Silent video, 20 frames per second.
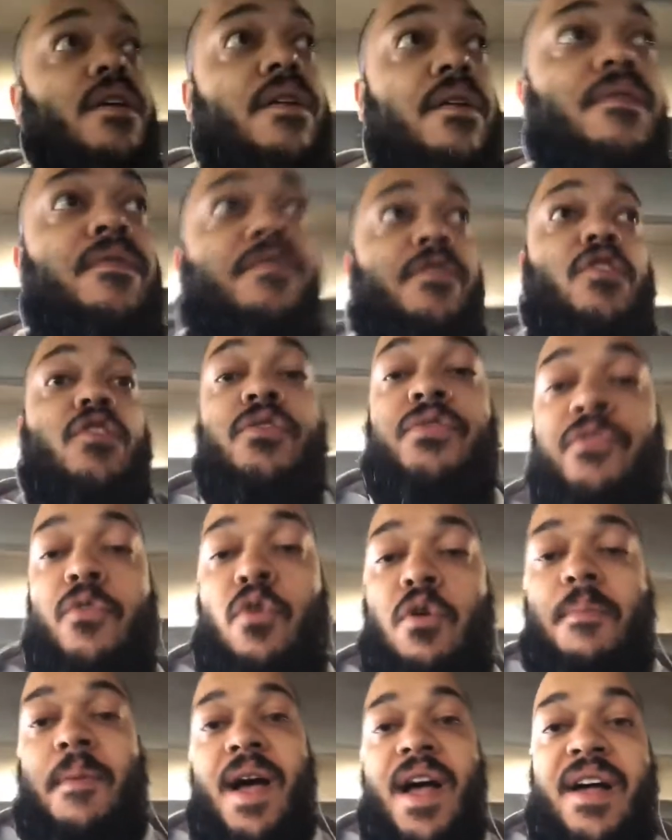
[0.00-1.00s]
first 4
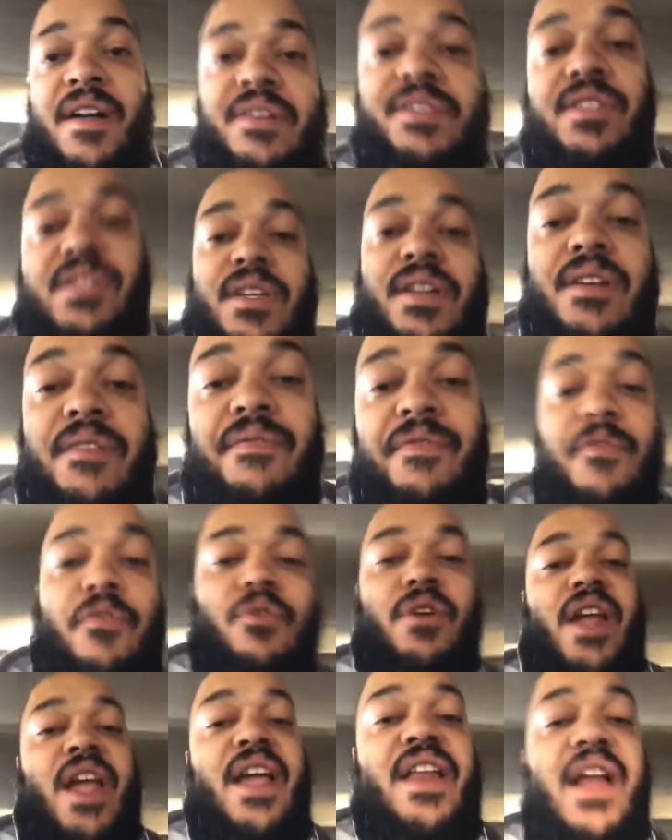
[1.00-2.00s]
miles in
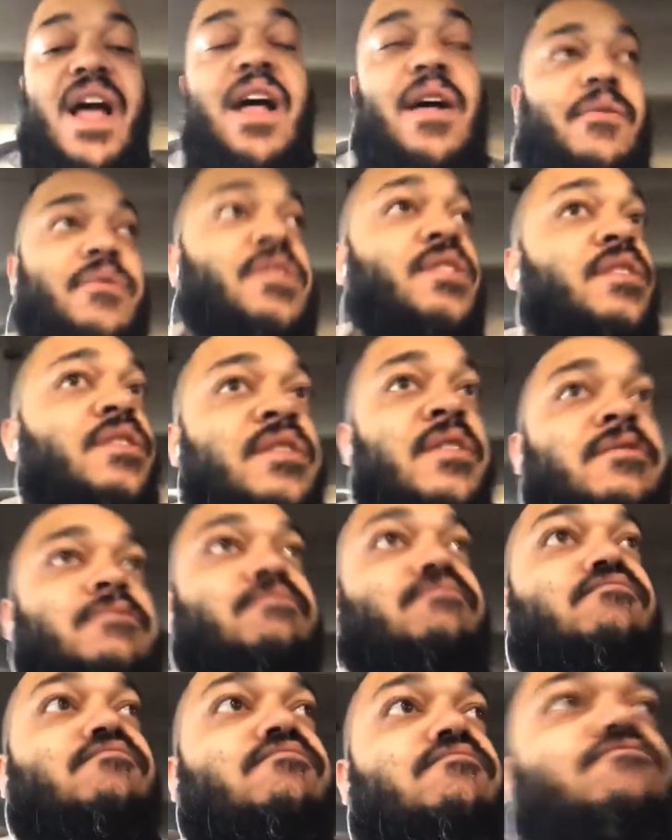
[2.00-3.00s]
48 hours.
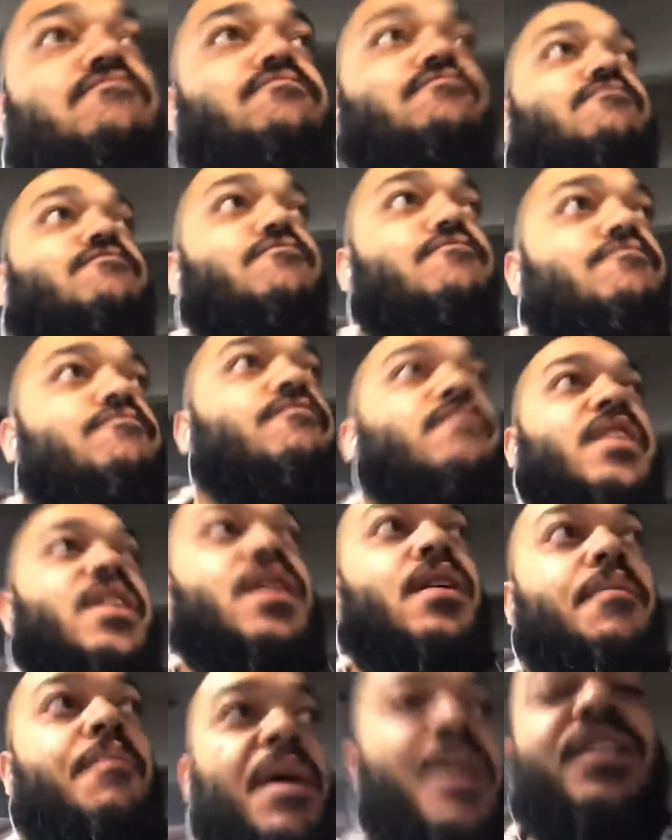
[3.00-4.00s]

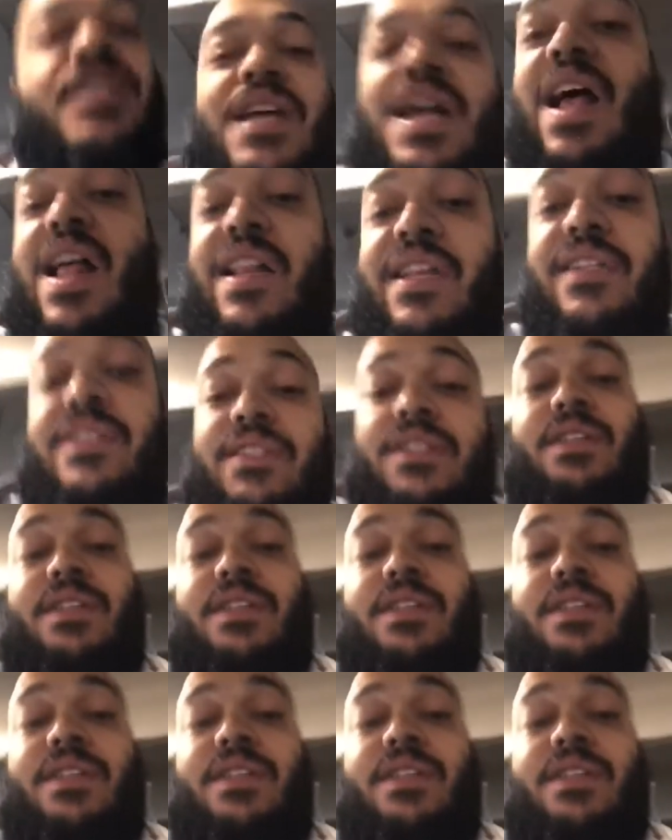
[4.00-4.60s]
My challenge.